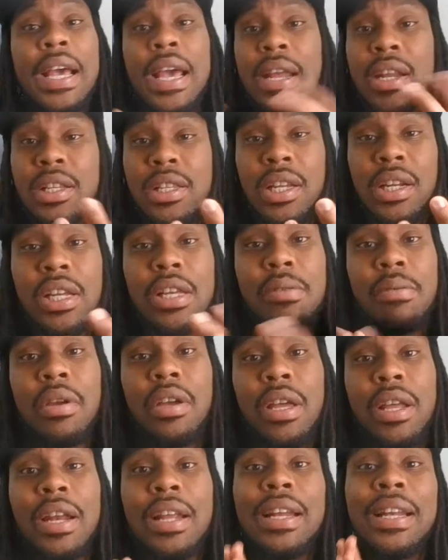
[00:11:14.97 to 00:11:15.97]
And it's elite,
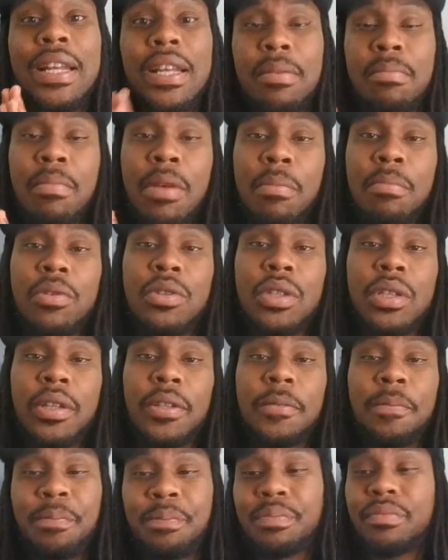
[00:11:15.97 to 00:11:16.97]
an elite membership.